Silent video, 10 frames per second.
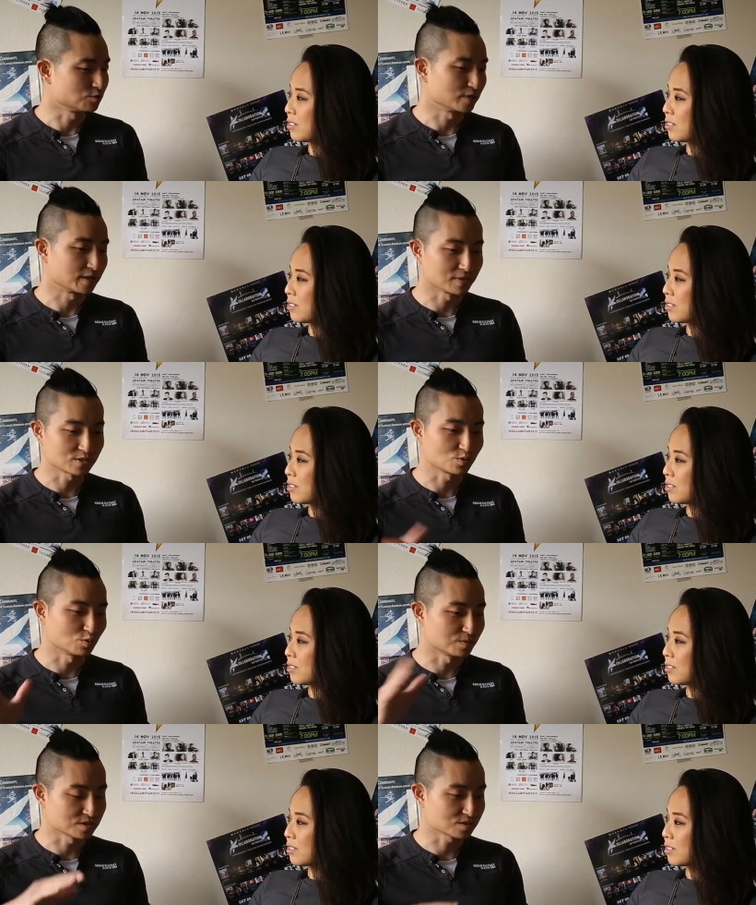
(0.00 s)
Speaker 1: do like med
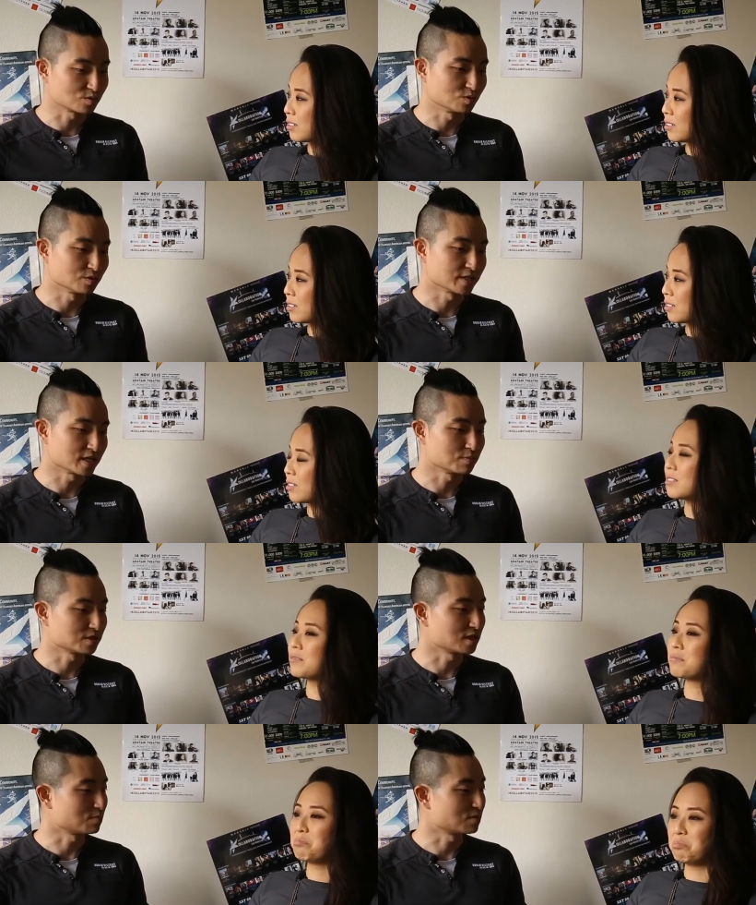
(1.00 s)
school, business school, and then I
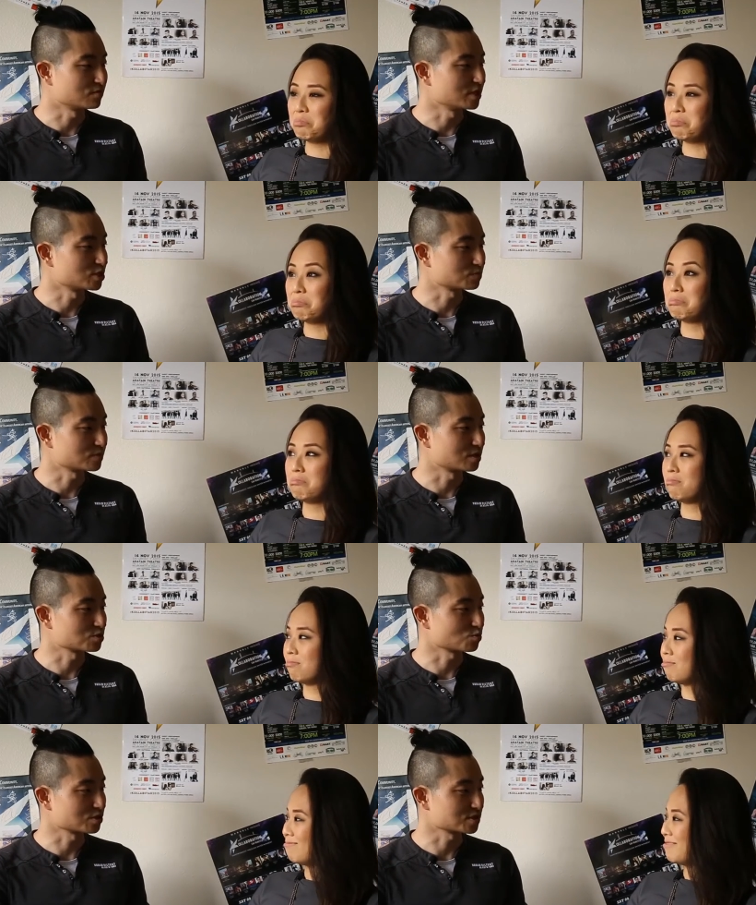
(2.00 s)
became every Asian
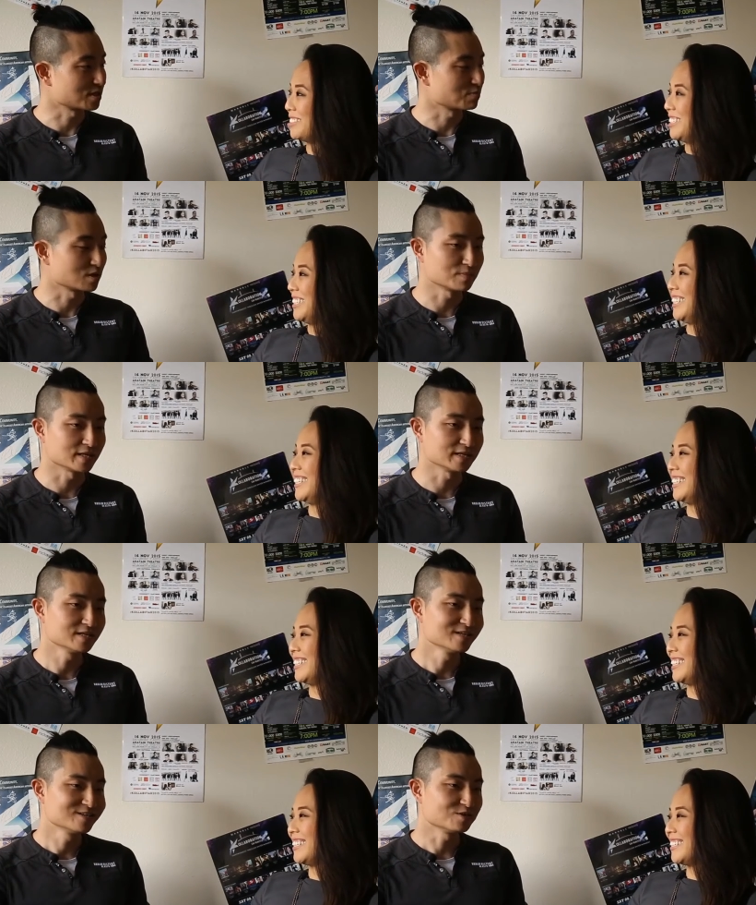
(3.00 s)
parent's worst nightmare hmm.
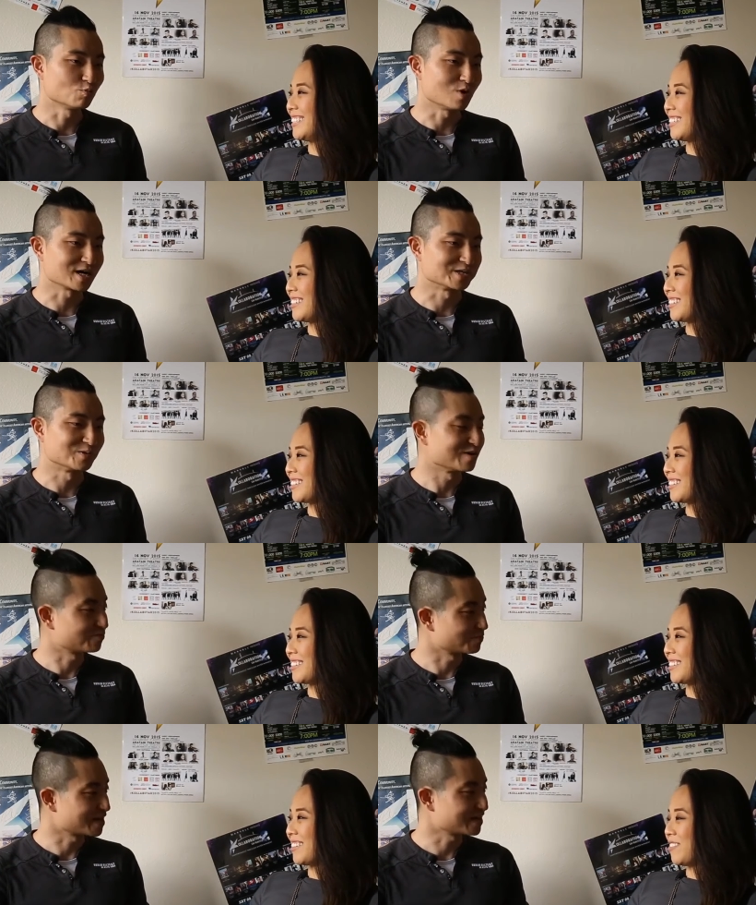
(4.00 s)
by walking
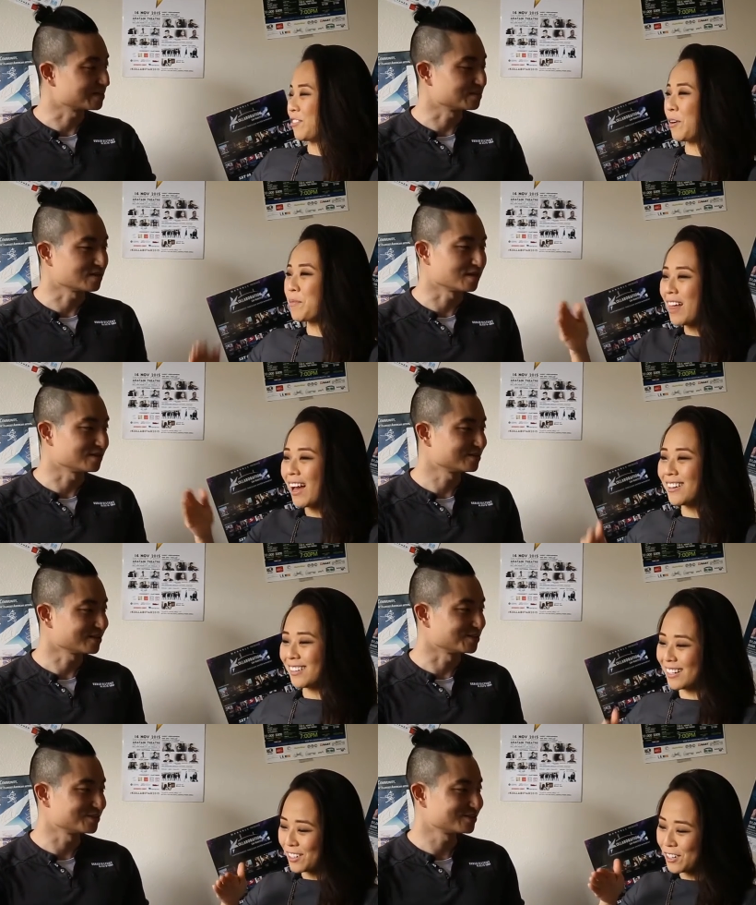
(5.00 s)
away from that. From and,
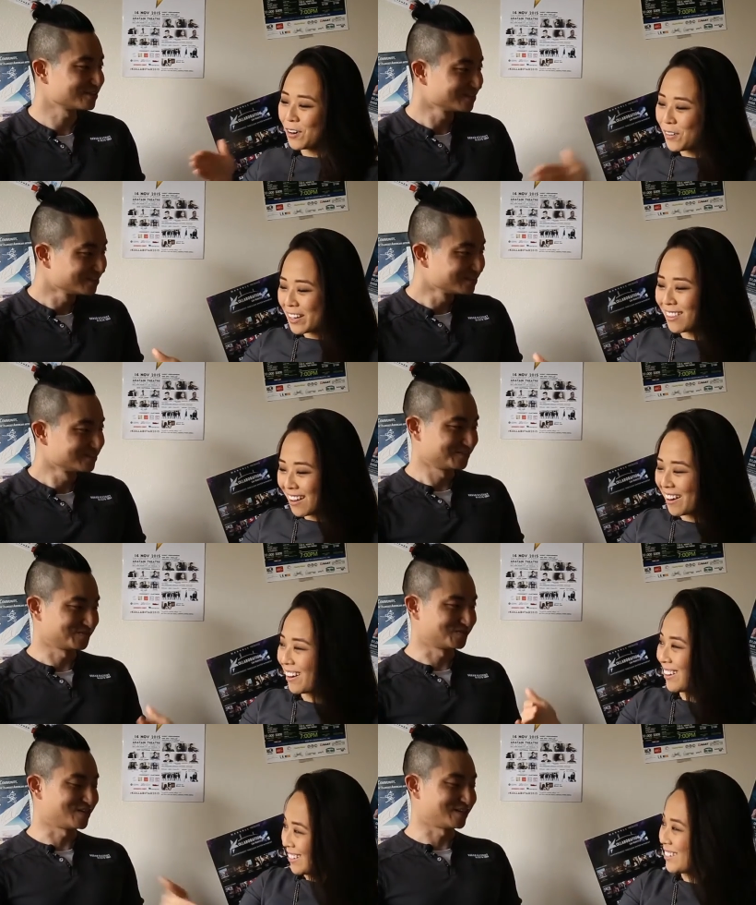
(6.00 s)
that, and, like
Speaker 2: you're going
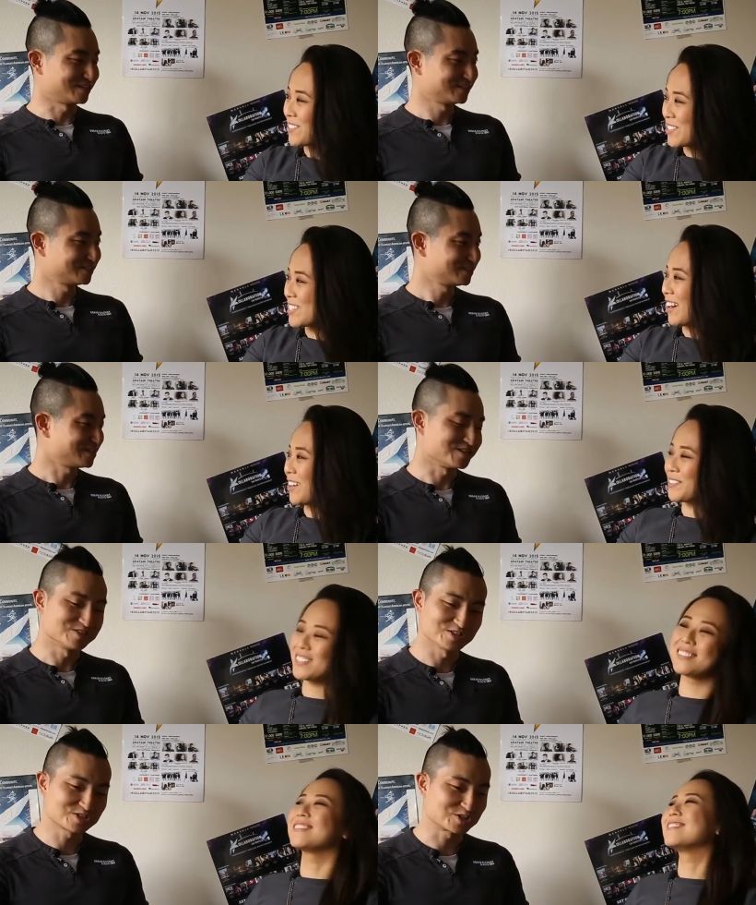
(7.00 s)
there and right, then
Speaker 1: you
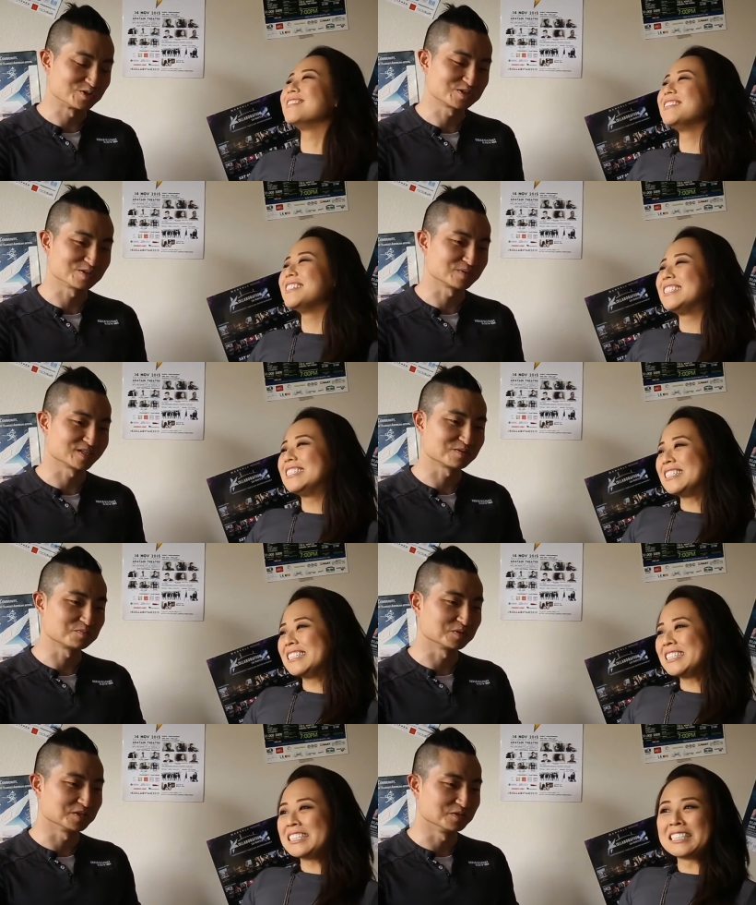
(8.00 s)
stop. And just choose something
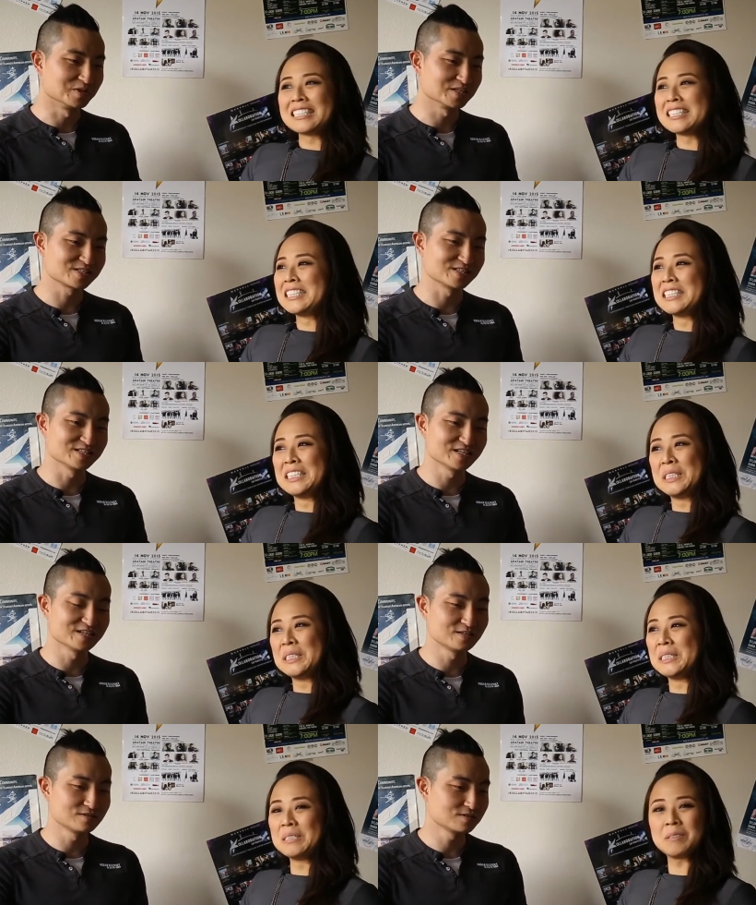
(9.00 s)
completely risky
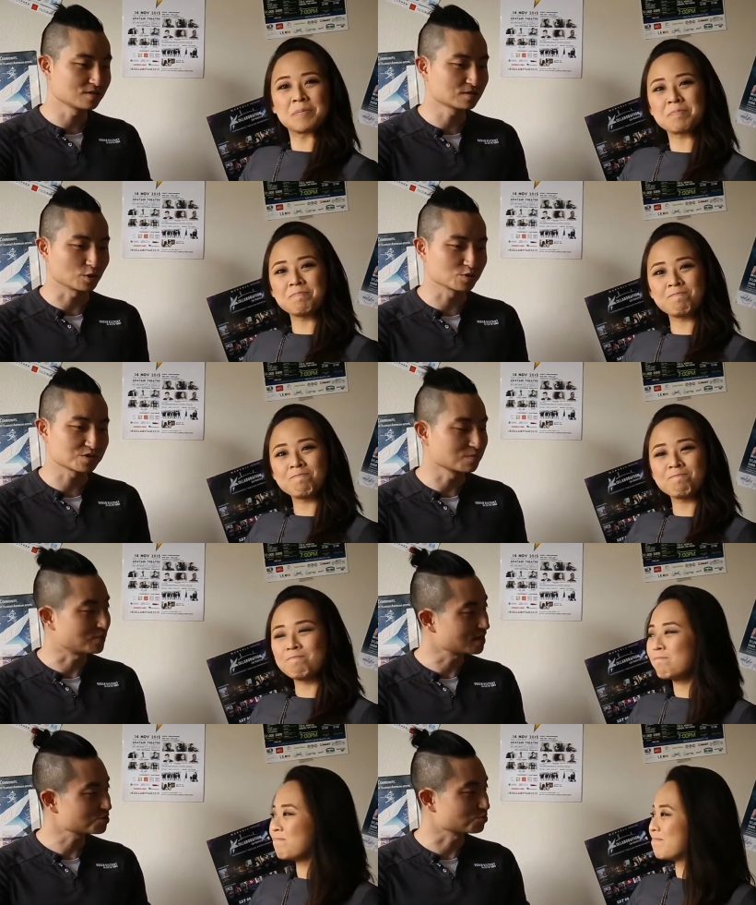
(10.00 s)
and close to
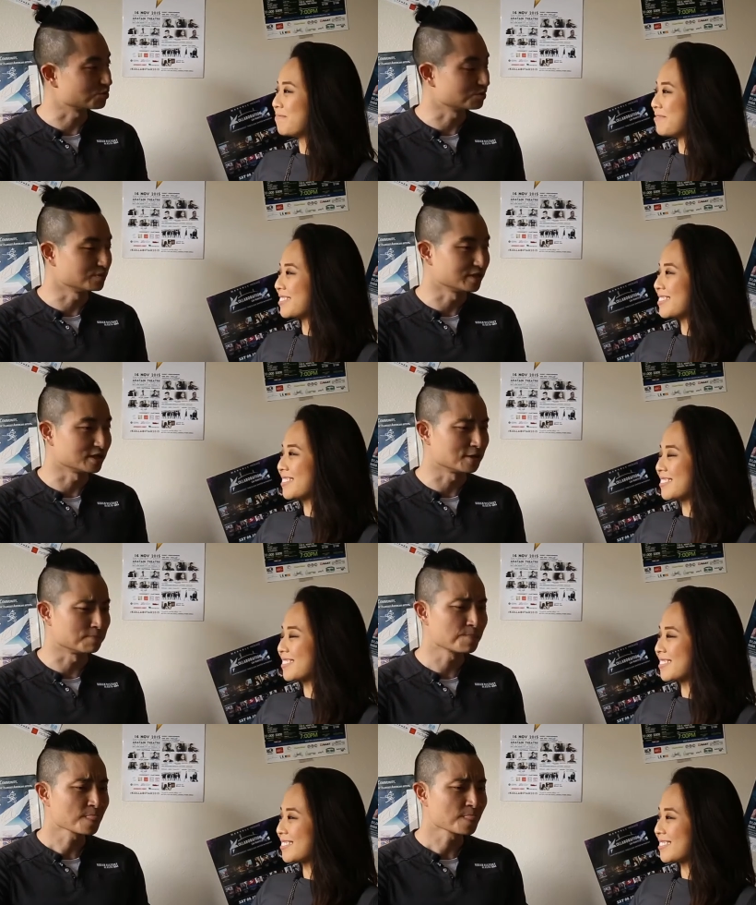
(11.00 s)
impossible. But um,